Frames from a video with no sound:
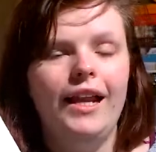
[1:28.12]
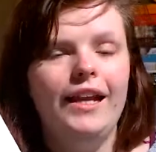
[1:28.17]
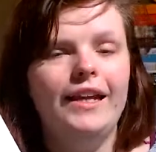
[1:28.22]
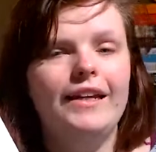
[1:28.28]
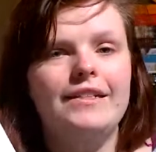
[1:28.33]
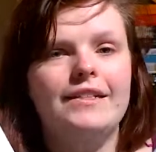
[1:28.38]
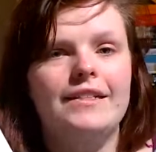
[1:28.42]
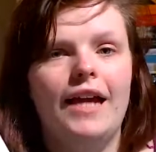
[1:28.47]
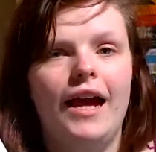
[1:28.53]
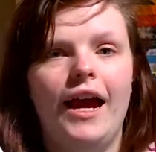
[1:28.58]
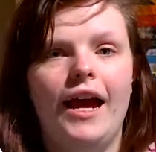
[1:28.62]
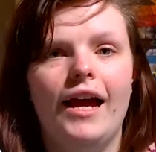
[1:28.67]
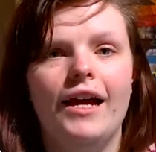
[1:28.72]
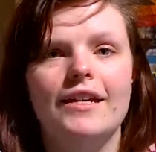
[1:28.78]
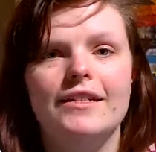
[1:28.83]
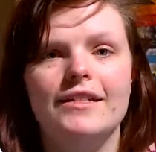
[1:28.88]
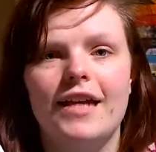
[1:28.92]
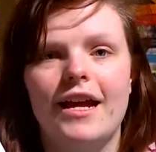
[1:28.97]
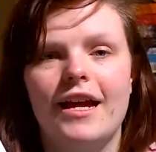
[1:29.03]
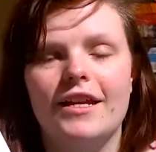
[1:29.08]
Alex
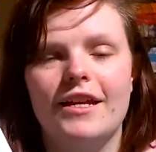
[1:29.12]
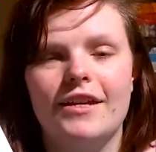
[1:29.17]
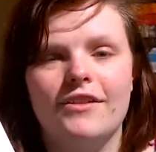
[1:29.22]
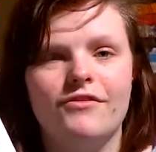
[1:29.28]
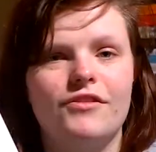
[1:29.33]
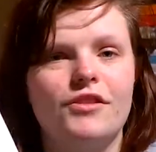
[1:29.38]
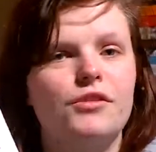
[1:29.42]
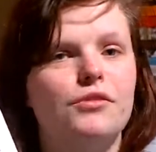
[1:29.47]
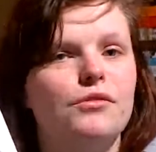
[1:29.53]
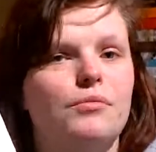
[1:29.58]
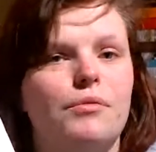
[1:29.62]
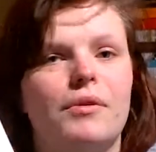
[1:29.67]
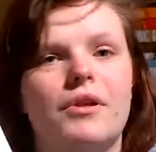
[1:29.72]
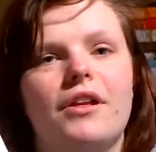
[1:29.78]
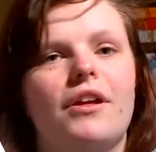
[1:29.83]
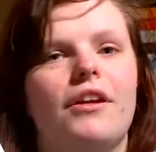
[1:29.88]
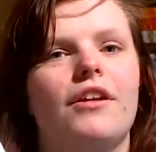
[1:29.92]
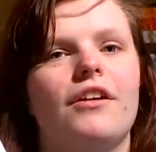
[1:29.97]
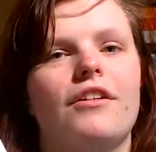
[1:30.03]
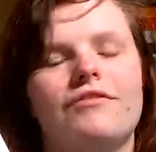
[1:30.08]
has had a feud
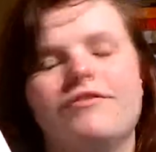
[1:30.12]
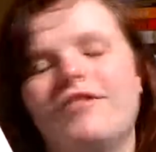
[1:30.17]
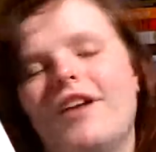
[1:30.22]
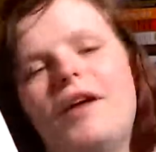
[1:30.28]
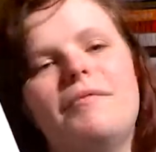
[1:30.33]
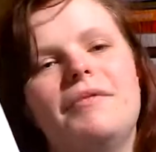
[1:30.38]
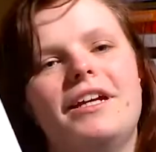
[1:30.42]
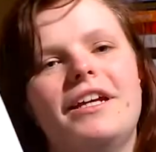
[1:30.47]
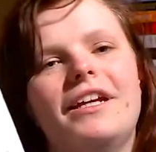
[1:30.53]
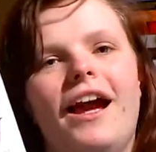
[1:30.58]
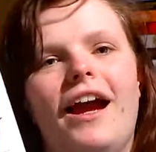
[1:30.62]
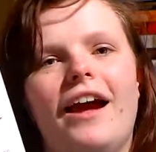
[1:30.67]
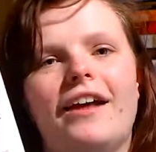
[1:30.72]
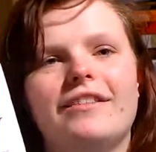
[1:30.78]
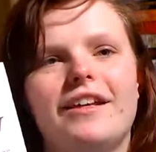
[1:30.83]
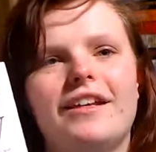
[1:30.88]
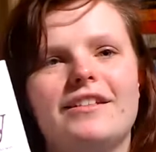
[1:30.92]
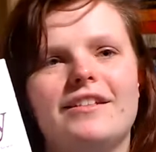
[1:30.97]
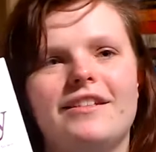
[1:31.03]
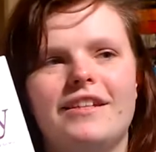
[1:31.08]
with her family
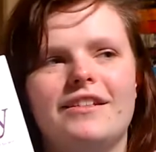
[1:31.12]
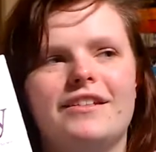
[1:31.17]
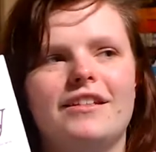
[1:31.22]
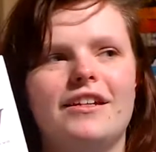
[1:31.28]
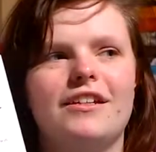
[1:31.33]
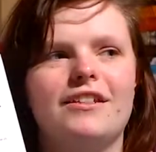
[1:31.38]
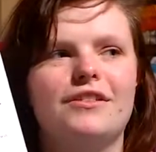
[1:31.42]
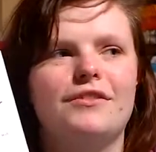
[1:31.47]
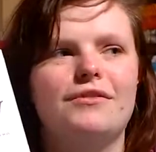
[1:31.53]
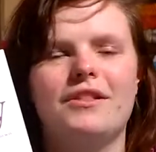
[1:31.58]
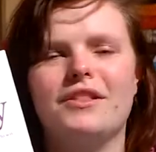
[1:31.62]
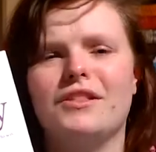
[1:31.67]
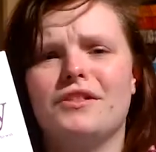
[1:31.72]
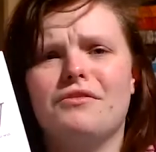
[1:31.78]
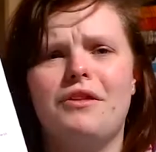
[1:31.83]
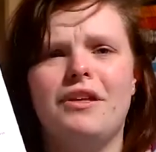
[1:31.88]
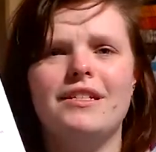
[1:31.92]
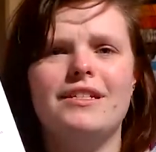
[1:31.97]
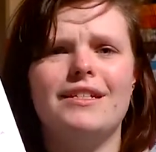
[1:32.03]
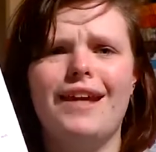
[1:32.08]
and they sent her to this
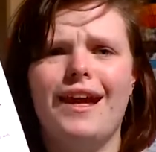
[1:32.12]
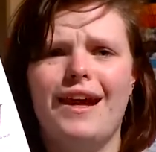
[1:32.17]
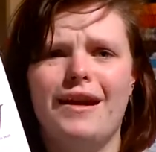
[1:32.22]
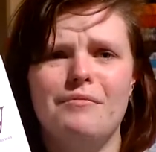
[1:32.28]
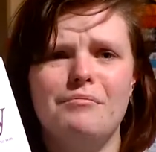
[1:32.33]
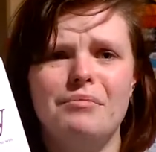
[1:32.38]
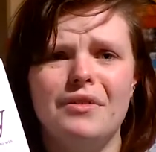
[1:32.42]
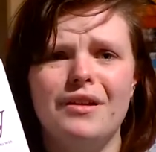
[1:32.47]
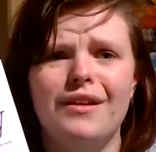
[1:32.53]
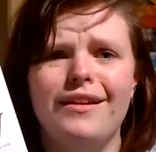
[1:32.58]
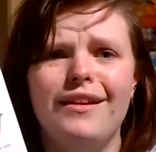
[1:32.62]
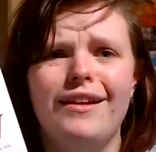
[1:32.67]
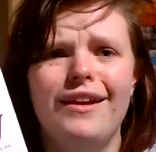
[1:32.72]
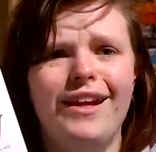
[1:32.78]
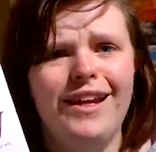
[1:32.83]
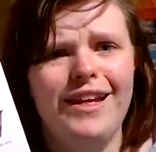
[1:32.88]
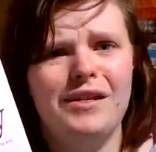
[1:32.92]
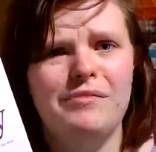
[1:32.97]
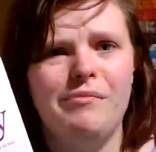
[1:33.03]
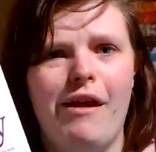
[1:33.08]
crazy camp
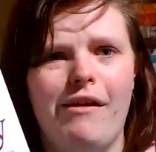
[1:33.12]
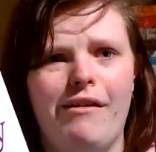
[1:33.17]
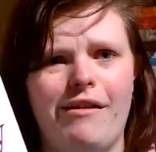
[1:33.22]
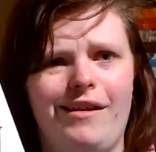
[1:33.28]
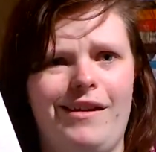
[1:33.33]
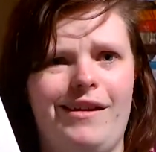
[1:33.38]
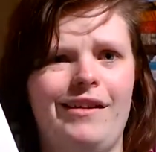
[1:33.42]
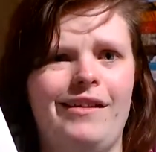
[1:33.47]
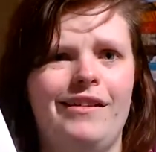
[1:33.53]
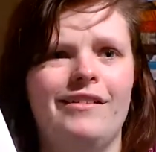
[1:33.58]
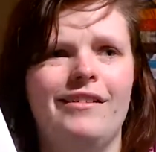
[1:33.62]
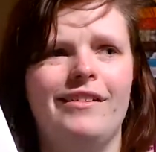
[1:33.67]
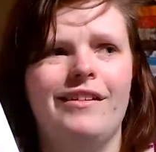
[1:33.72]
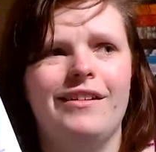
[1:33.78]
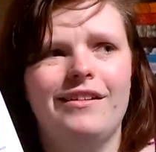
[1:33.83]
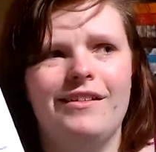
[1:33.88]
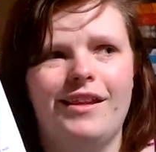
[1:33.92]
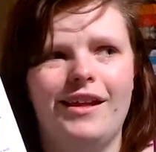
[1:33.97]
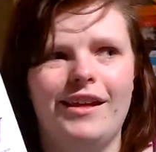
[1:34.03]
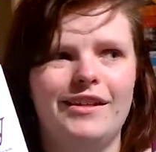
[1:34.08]
in America,
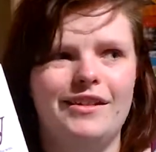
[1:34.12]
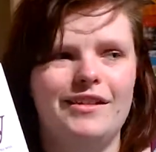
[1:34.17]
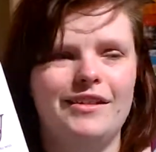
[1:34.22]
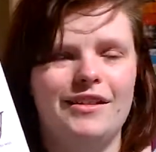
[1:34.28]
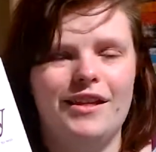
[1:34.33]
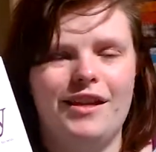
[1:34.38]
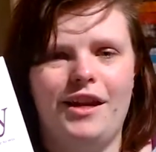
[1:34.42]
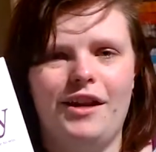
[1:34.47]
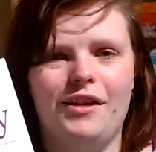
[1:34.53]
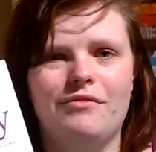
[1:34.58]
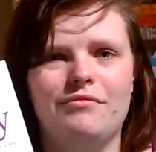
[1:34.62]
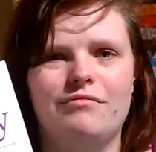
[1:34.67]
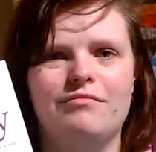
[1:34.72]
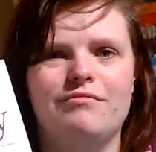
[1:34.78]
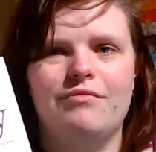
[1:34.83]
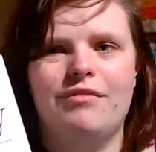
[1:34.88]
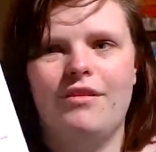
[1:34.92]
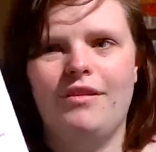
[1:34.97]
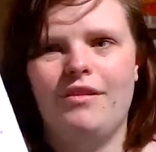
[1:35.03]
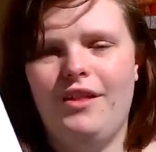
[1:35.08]
like, you know,
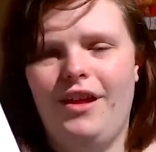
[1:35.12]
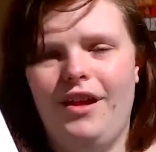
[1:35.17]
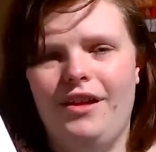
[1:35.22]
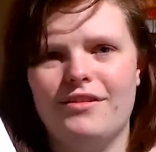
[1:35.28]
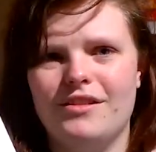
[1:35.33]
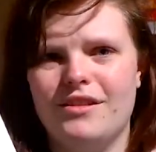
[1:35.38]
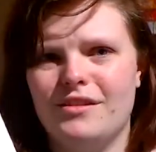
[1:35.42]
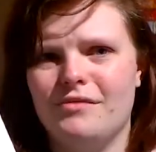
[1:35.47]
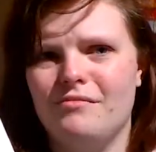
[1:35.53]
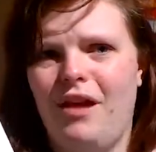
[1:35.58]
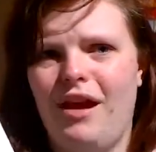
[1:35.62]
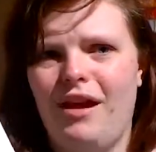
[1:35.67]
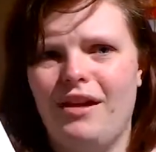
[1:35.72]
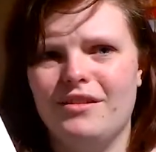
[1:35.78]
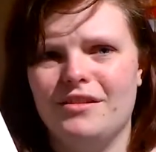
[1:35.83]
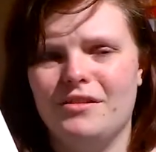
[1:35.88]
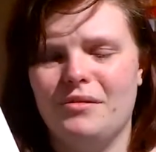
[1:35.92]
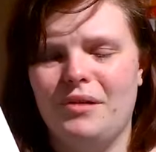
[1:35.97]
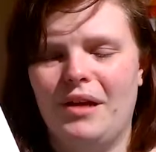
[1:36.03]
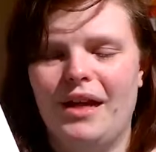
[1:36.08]
thousands of
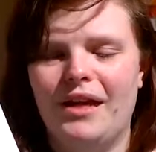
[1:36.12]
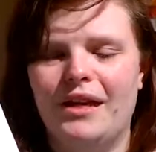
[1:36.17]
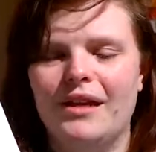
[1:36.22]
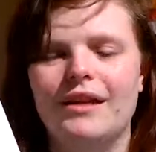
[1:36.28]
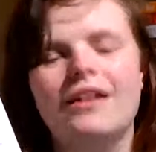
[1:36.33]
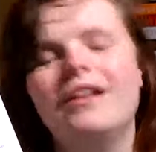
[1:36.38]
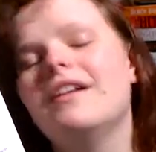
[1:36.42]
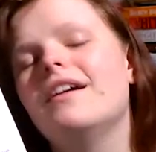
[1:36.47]
miles away.